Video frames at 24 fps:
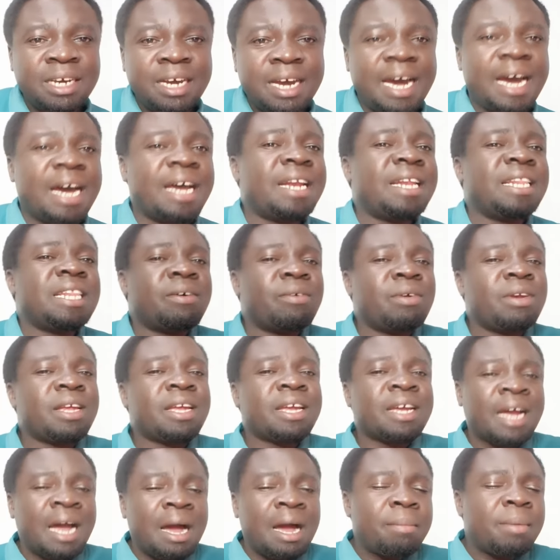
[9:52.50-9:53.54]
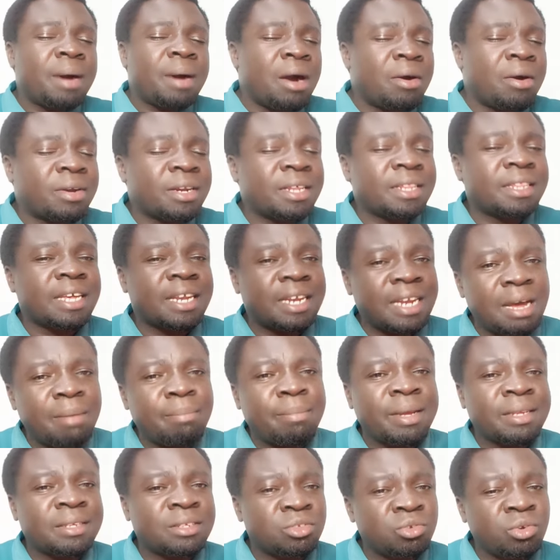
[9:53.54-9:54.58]
and they will come out in their
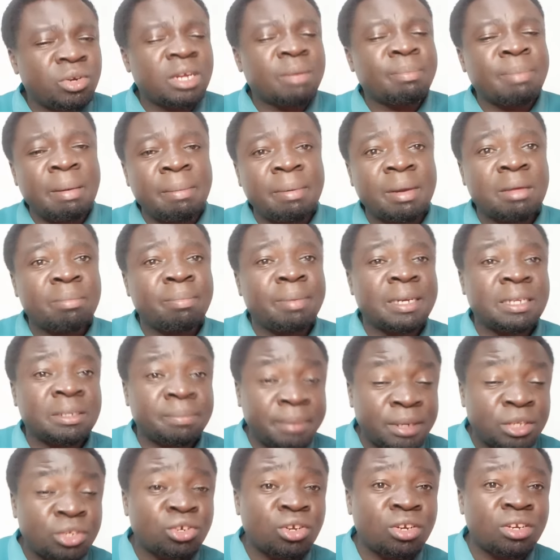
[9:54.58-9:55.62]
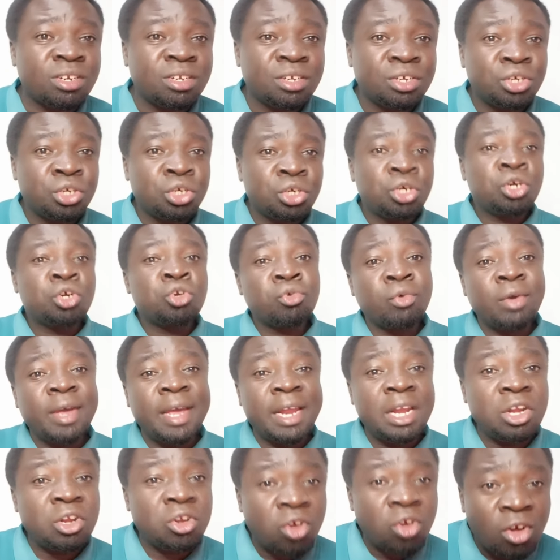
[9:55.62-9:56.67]
numbers during public participation to
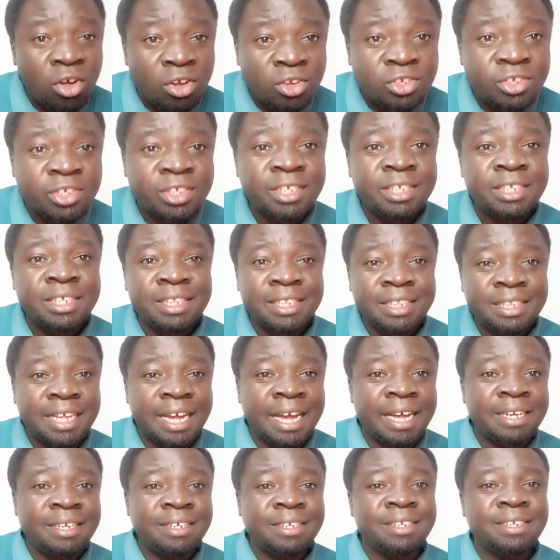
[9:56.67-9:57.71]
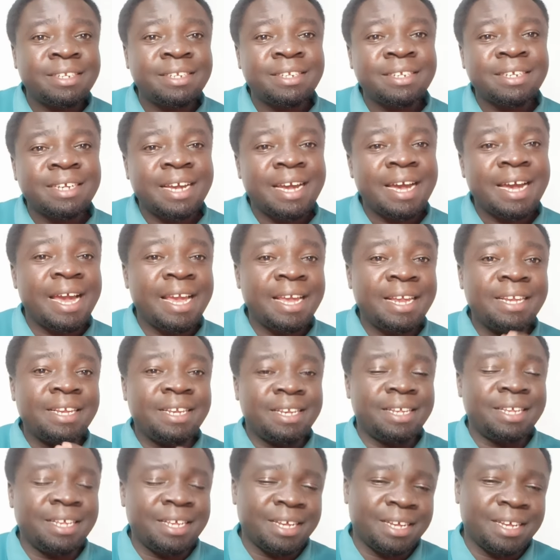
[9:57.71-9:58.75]
endorse that
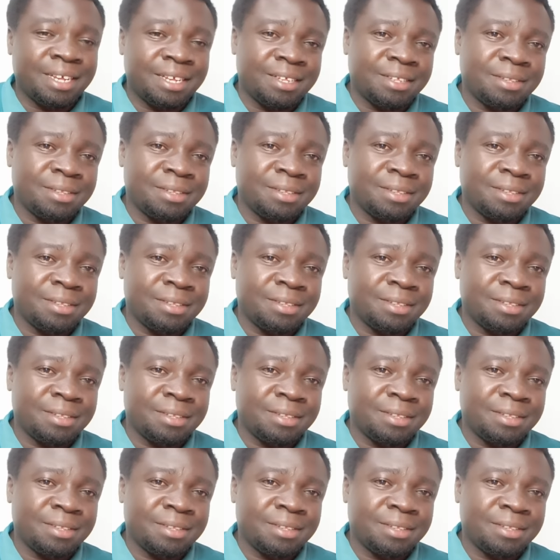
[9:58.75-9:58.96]
idea.